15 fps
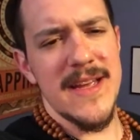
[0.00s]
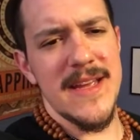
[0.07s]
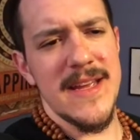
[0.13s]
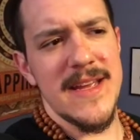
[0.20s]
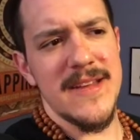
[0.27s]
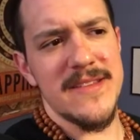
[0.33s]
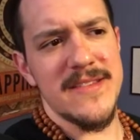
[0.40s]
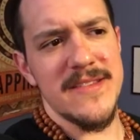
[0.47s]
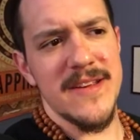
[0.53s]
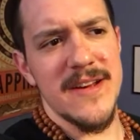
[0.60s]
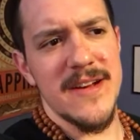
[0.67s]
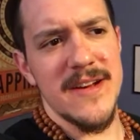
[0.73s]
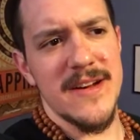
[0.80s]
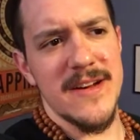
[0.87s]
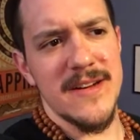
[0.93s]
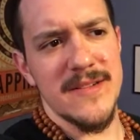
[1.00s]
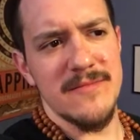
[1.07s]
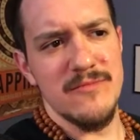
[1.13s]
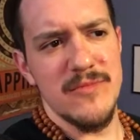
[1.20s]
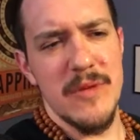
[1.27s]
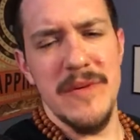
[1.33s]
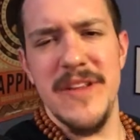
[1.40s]
it's uh
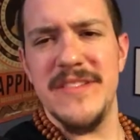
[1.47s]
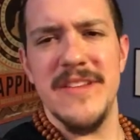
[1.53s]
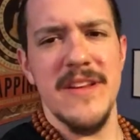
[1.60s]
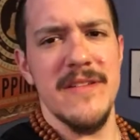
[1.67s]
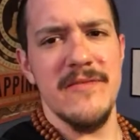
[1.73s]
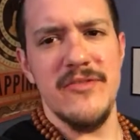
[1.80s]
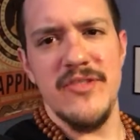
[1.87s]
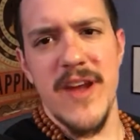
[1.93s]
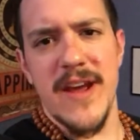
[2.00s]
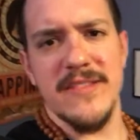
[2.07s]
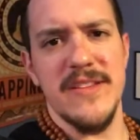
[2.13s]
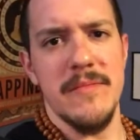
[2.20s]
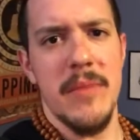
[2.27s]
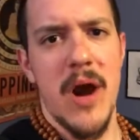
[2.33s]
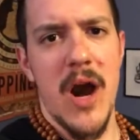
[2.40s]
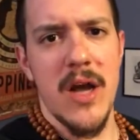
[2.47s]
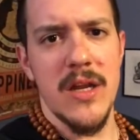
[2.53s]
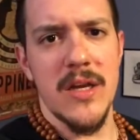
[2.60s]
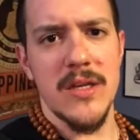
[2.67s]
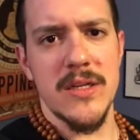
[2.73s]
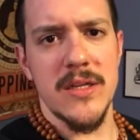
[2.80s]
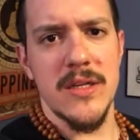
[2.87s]
reminiscent of Jackson
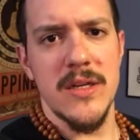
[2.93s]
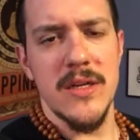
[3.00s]
Pollock